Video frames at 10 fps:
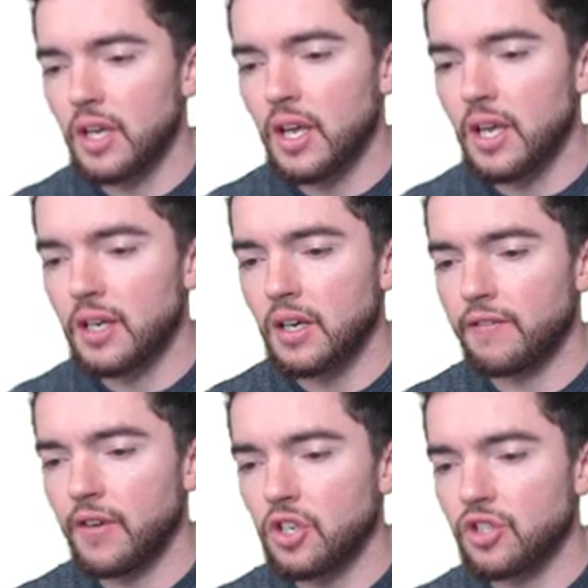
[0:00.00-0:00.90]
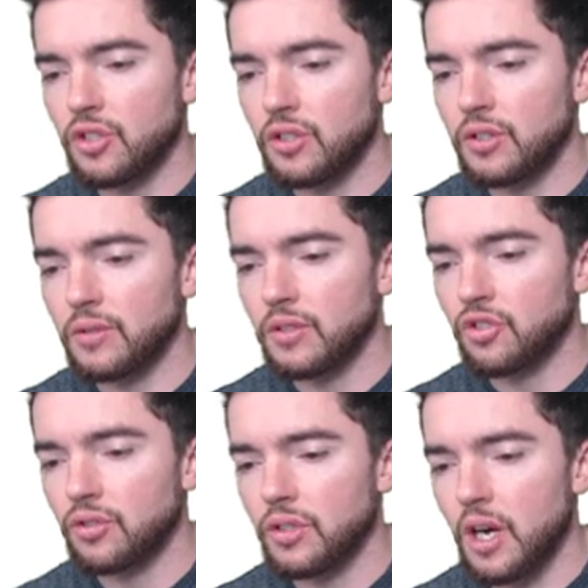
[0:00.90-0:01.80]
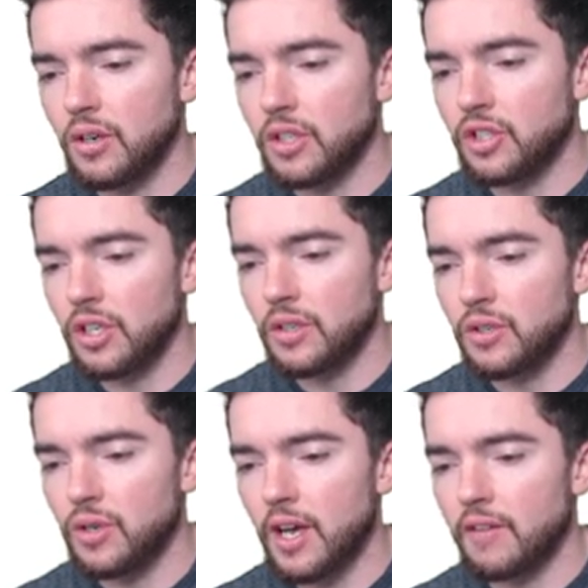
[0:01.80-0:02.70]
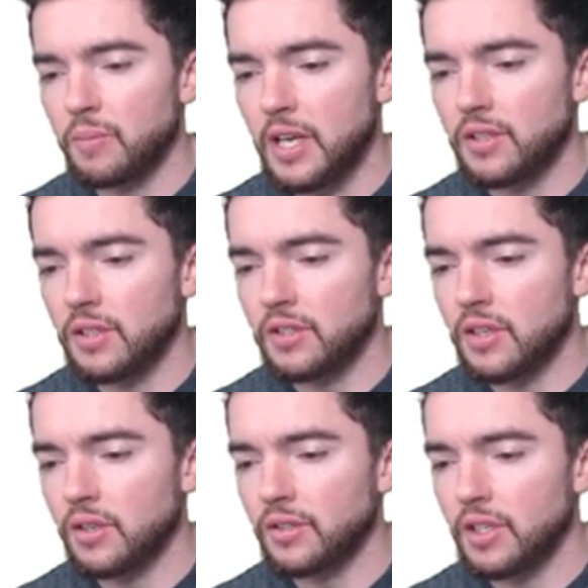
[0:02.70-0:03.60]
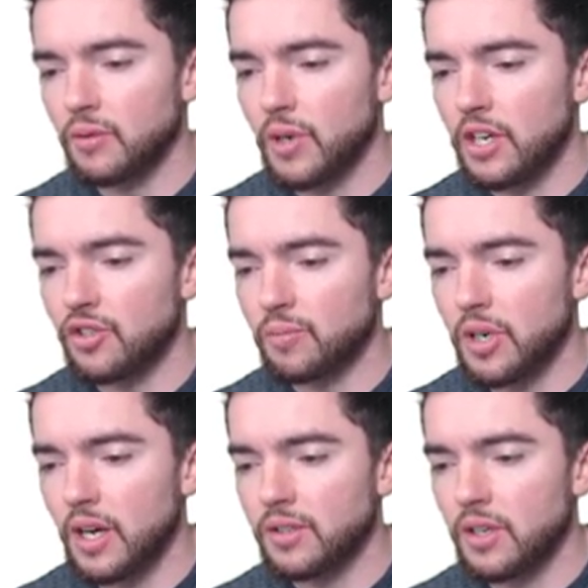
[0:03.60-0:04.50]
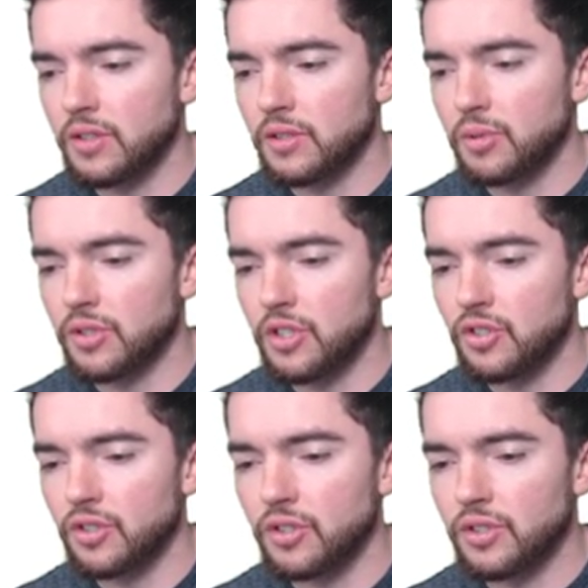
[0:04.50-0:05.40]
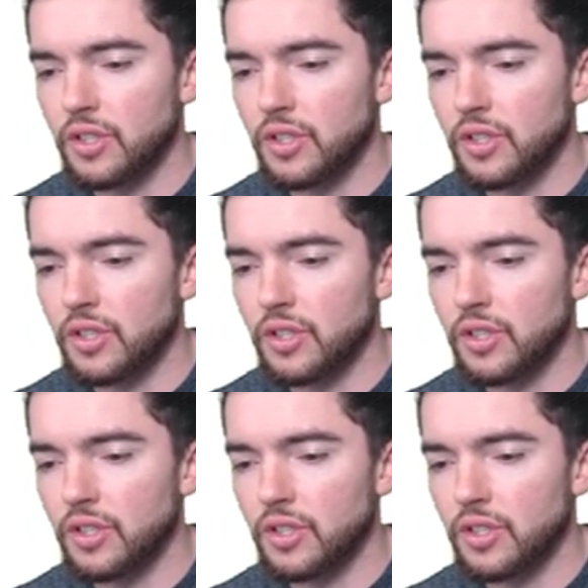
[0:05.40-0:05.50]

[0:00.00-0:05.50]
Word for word: And functional knowledge, you have basic skills in a range of processes, procedures, and